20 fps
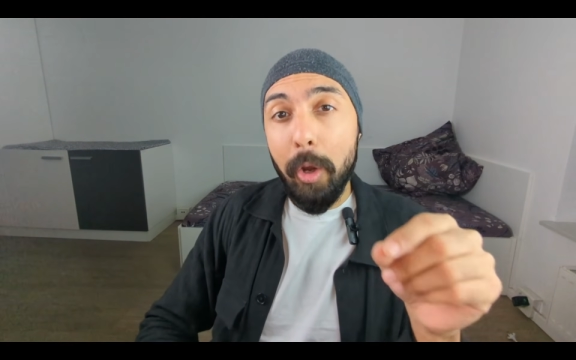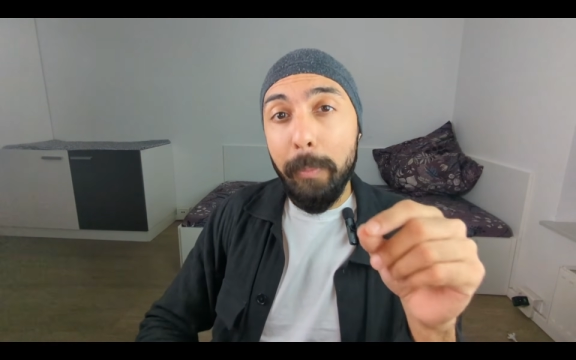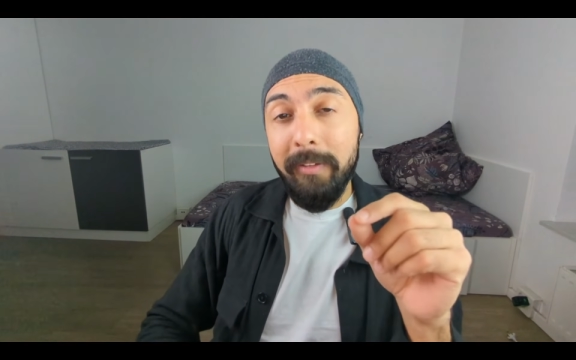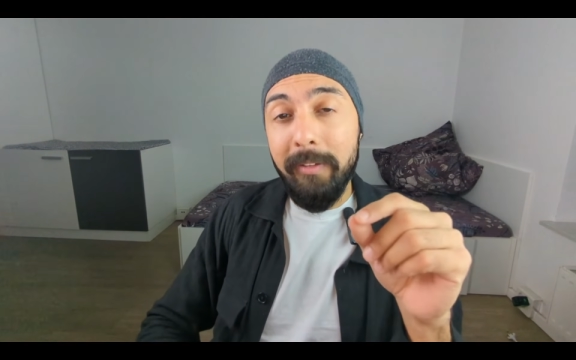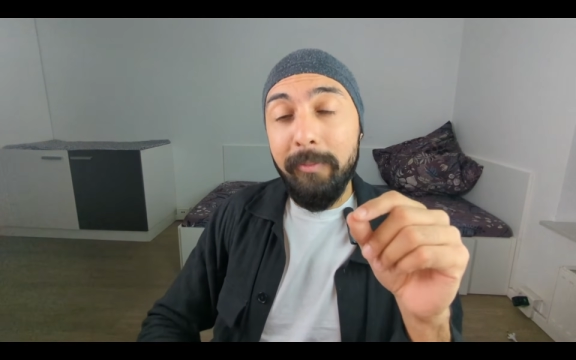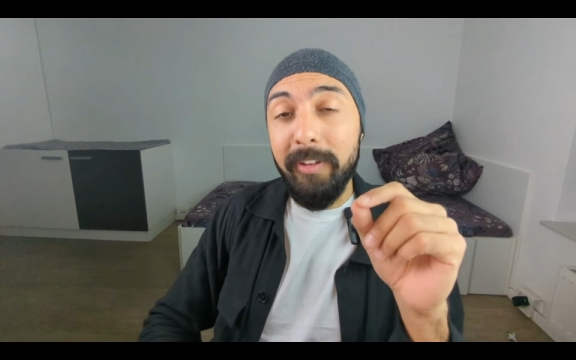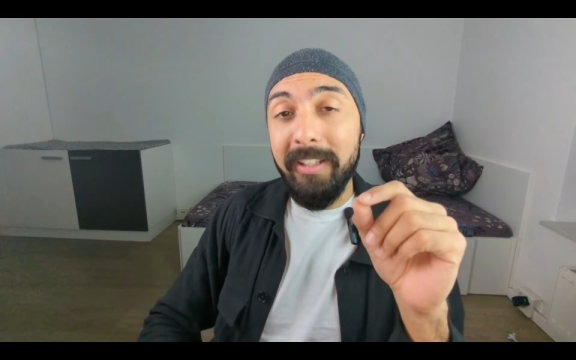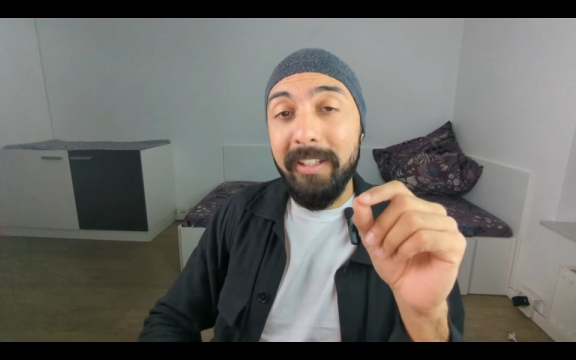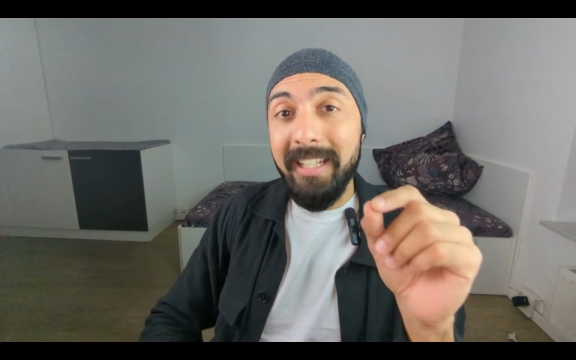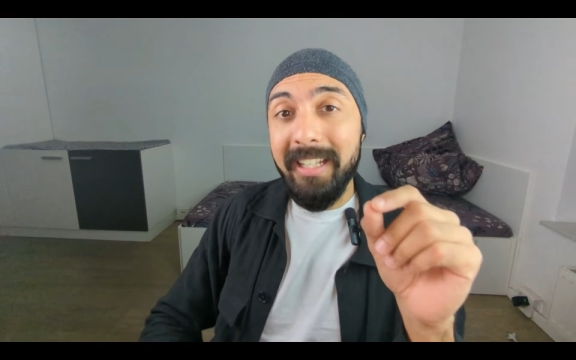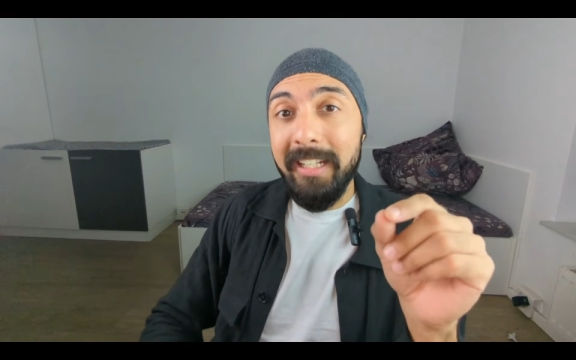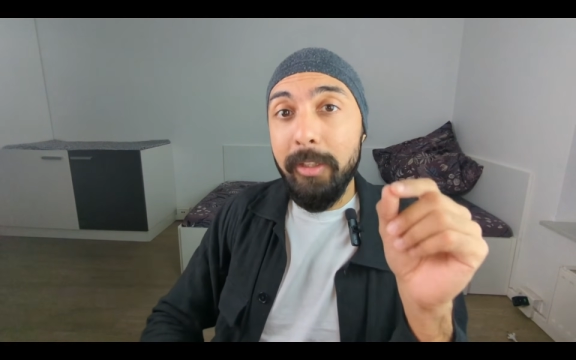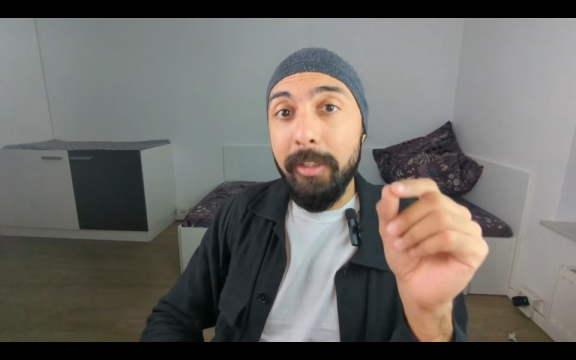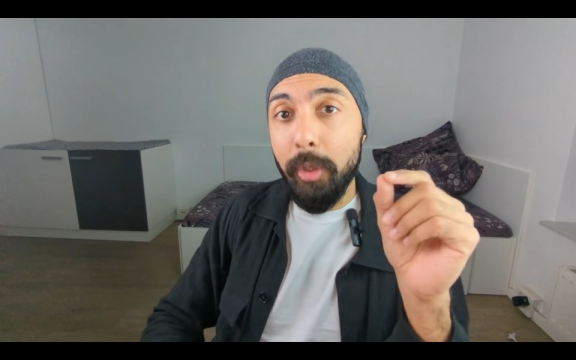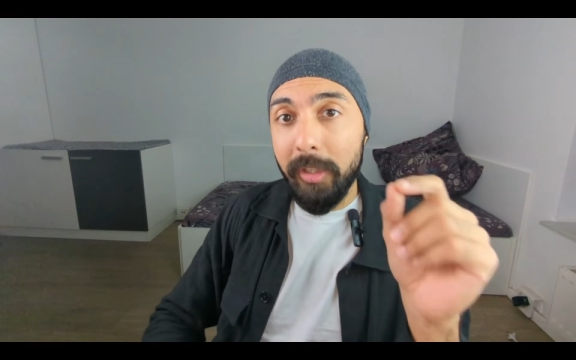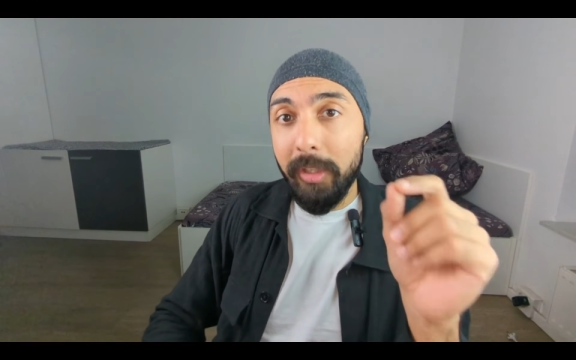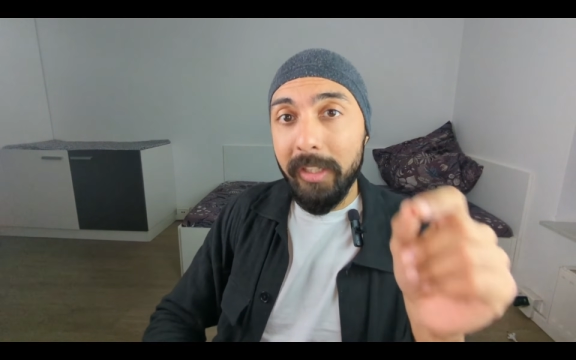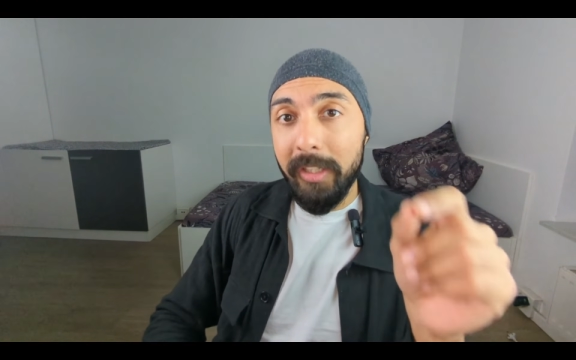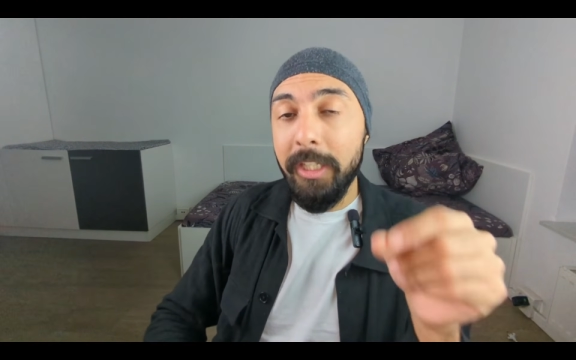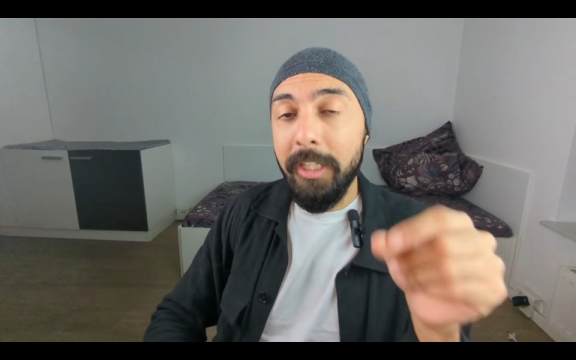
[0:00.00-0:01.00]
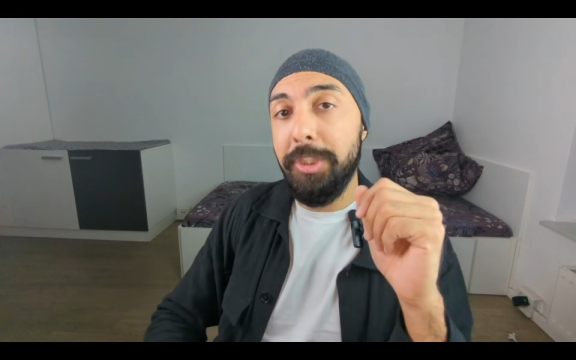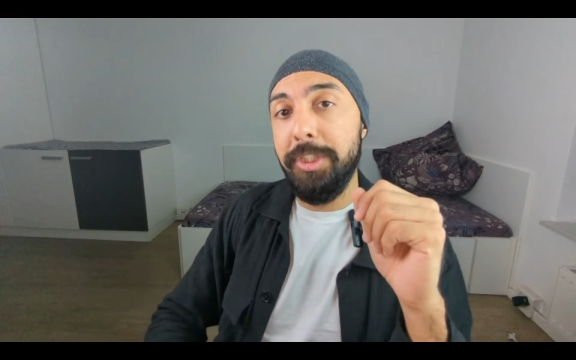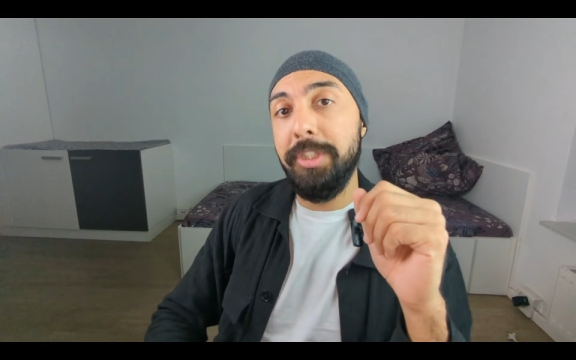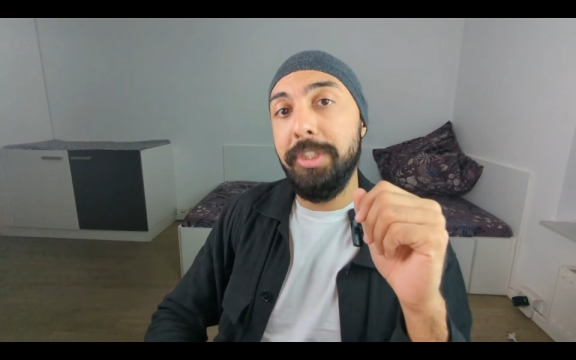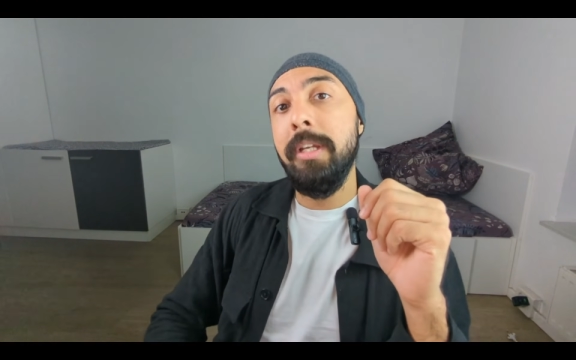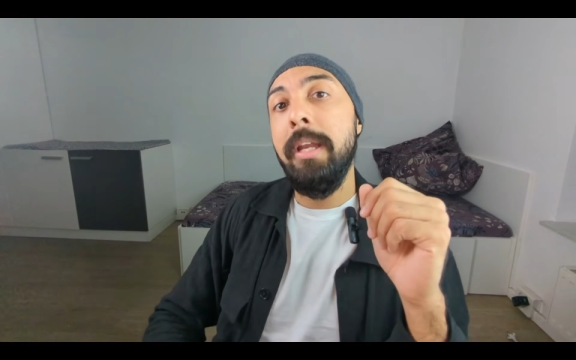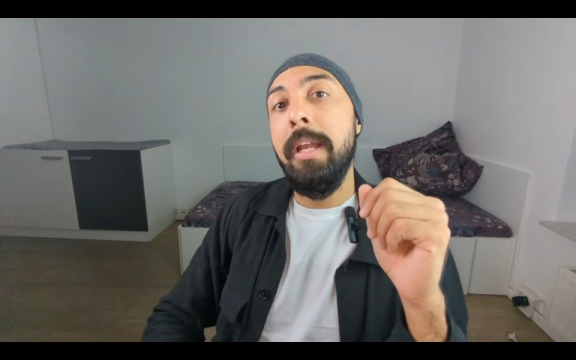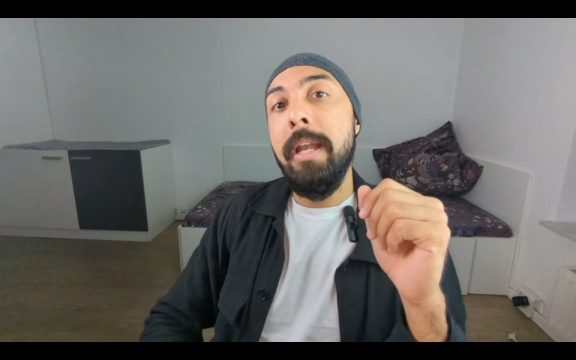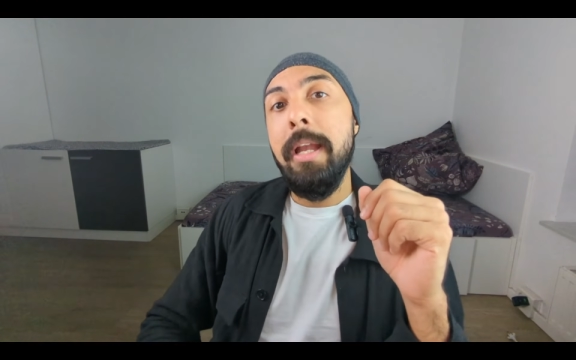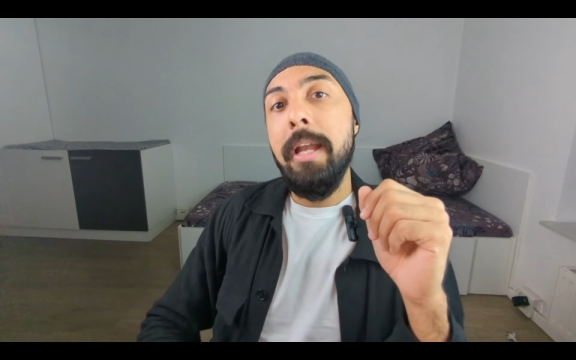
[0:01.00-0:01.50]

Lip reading: be within your niche.